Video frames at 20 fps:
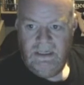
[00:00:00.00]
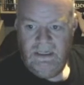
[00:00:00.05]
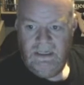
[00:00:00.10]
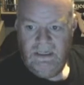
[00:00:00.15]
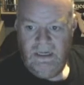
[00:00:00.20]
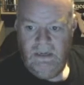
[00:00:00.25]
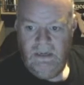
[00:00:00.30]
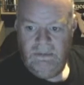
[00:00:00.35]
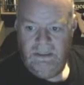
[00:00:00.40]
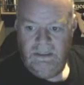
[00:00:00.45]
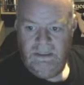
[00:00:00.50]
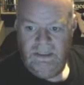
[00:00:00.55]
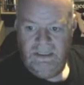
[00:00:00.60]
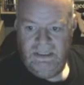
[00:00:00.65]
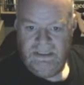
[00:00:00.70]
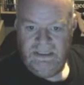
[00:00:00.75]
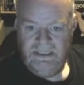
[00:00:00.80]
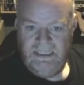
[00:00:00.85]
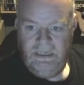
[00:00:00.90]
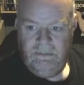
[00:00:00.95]
Happy New Year
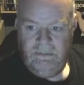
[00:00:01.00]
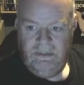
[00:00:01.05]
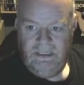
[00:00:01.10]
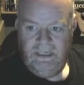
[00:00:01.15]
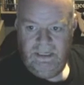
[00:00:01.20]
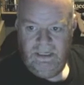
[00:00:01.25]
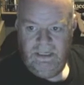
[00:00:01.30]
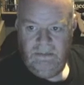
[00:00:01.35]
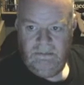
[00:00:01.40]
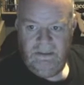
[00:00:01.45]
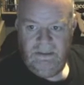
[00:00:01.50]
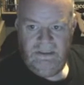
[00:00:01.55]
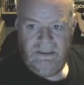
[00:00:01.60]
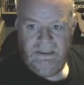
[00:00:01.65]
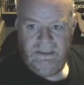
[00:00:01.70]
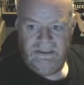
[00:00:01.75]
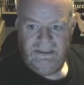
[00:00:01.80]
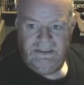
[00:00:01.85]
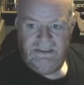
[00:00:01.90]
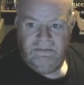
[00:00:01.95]
to Gaming Head. Happy New
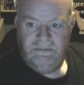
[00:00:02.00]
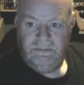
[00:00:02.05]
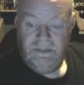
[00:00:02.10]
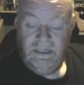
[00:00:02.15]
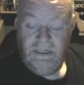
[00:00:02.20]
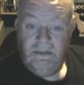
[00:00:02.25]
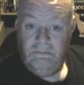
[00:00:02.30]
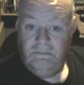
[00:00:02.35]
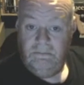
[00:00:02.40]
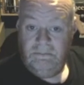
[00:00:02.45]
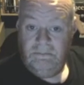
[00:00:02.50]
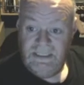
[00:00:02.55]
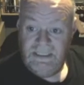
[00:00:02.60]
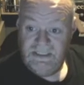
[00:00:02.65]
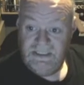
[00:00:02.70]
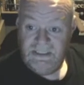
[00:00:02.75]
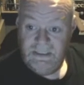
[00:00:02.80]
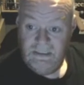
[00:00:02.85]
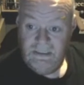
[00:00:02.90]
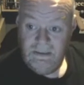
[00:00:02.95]
Year to Planet
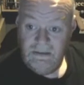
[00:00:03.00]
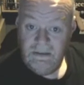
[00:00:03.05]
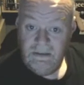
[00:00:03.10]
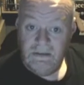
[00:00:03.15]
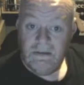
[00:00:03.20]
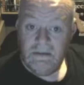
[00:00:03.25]
Mixer.